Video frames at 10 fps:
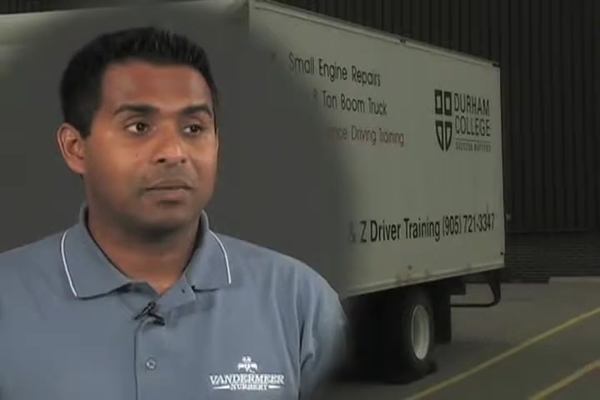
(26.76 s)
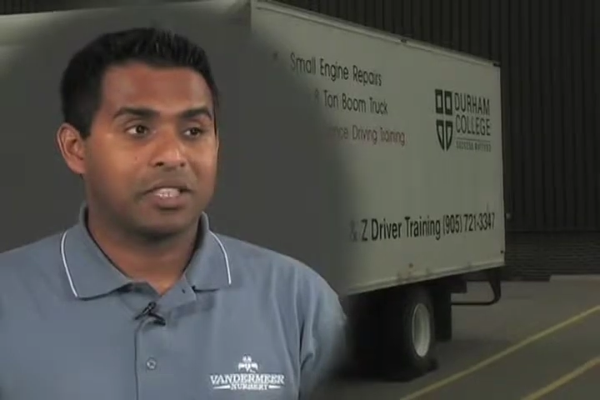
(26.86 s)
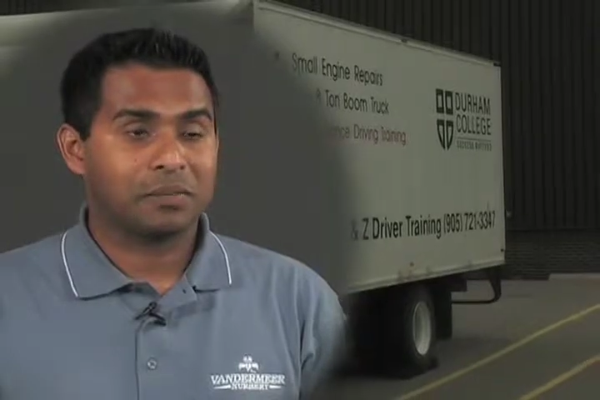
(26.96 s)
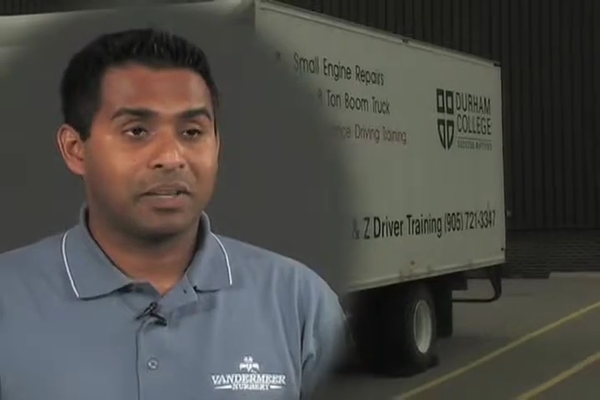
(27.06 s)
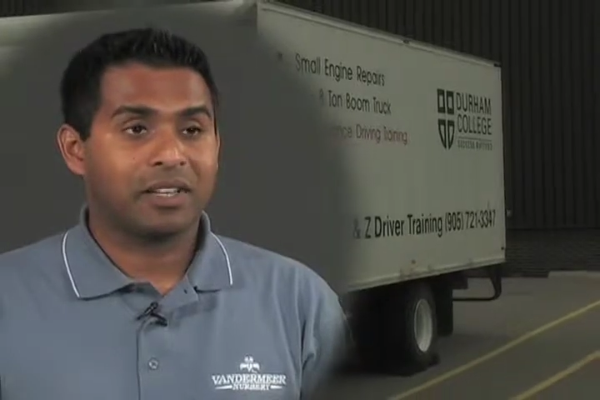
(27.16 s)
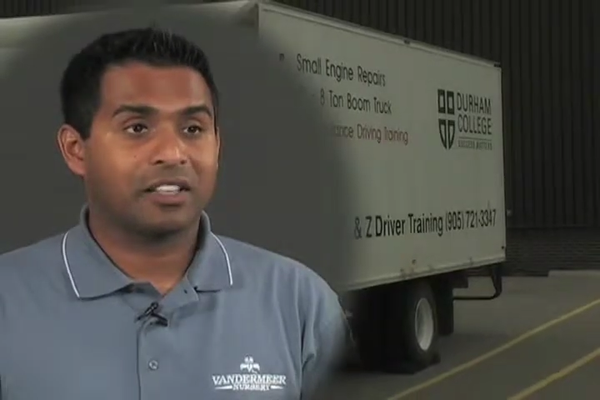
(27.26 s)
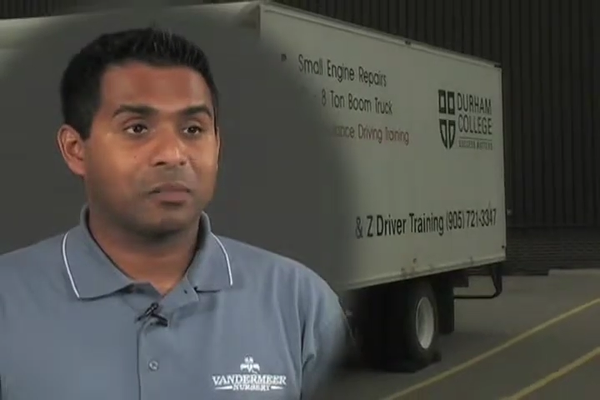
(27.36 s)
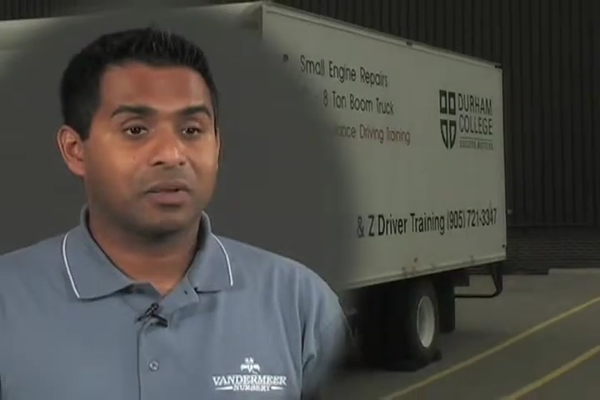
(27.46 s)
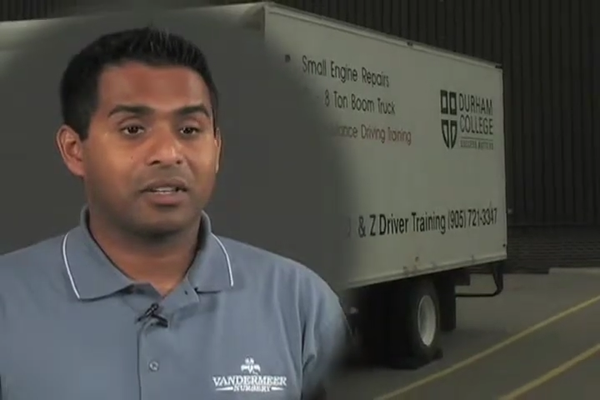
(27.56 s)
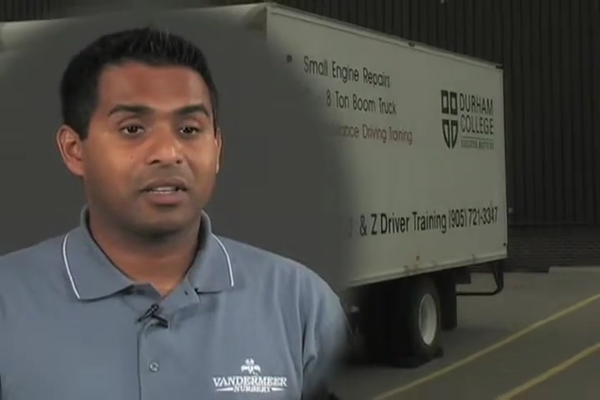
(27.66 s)
was expecting a
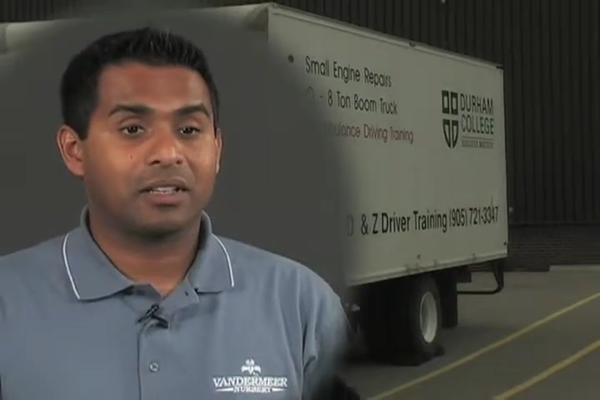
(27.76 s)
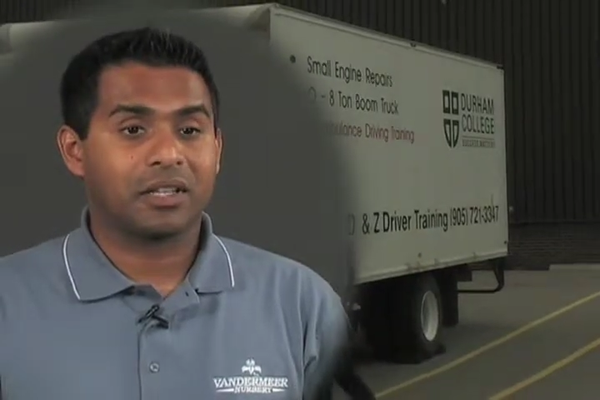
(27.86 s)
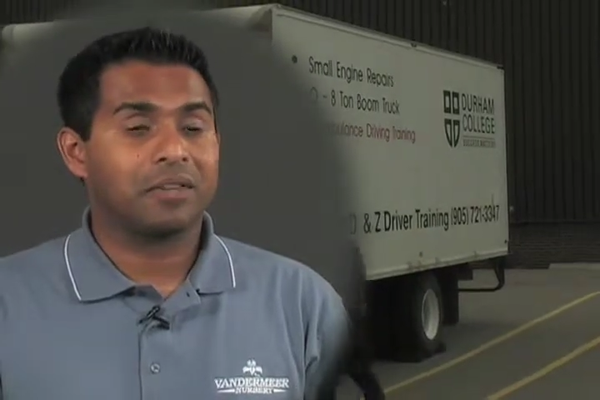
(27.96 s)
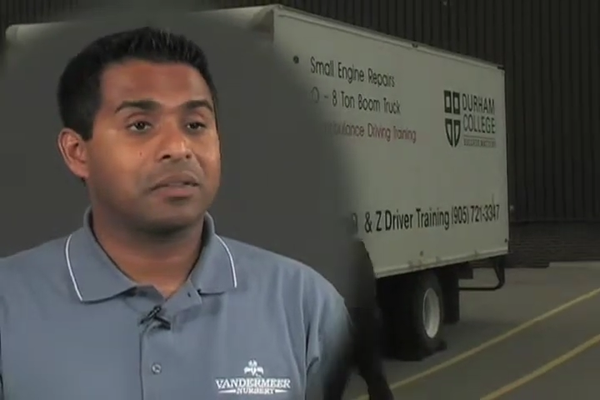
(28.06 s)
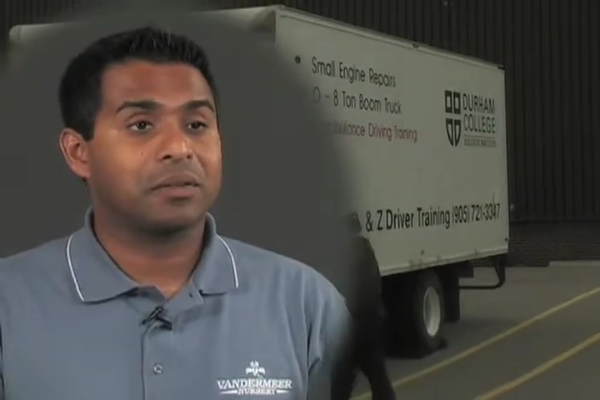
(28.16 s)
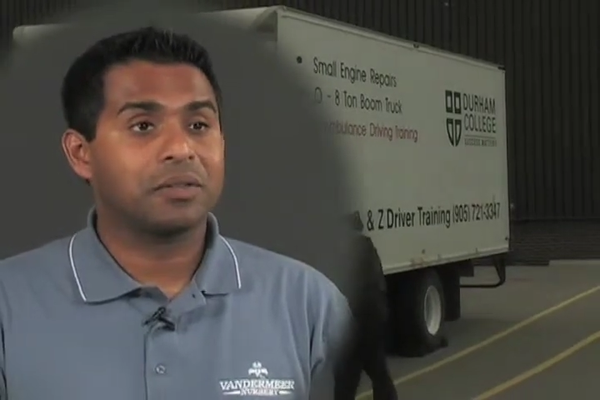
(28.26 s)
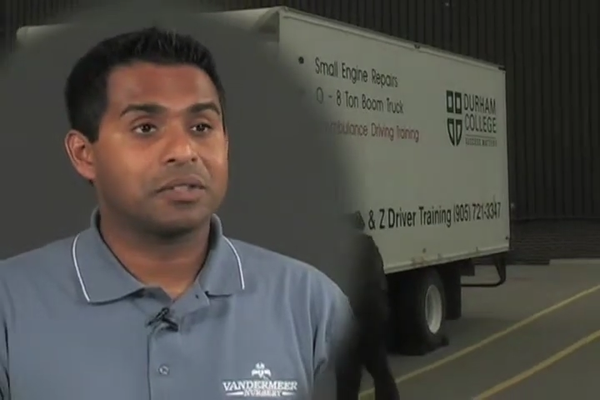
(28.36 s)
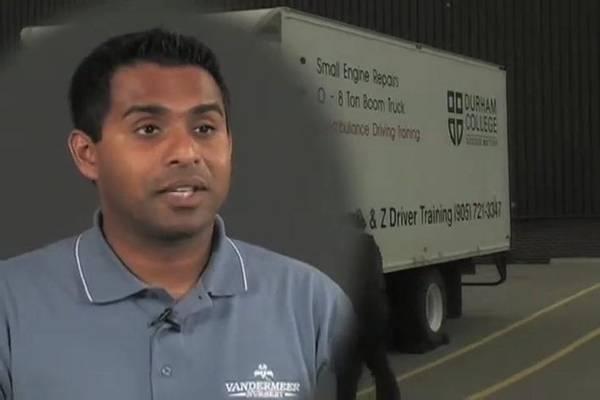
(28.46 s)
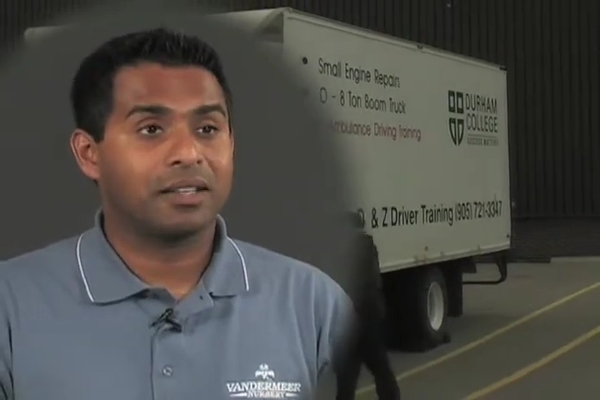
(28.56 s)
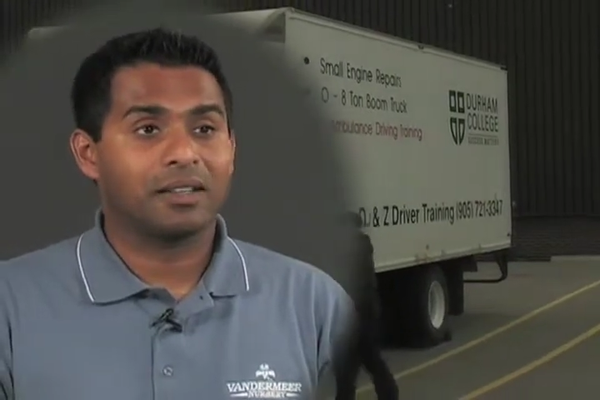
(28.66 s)
typical driving course
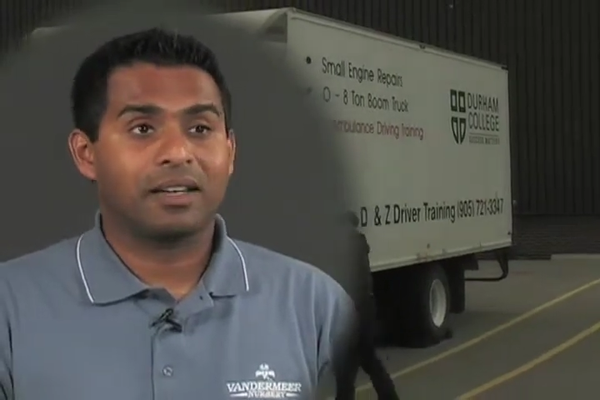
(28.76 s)
that